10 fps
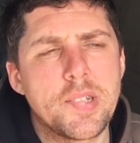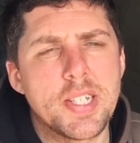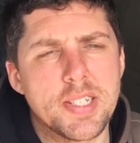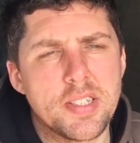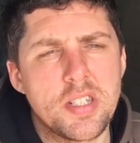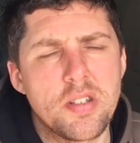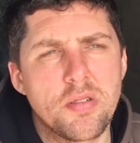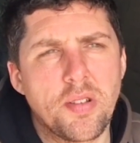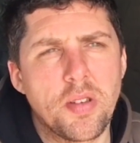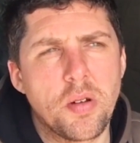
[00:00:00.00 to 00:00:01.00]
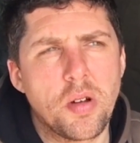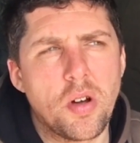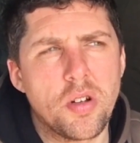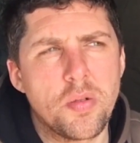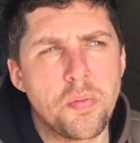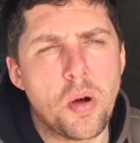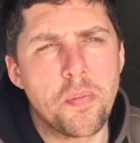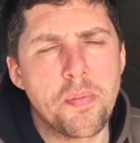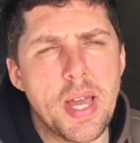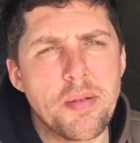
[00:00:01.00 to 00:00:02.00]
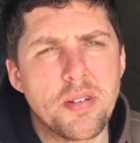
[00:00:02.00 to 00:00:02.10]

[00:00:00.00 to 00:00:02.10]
just to use on a bottom bait,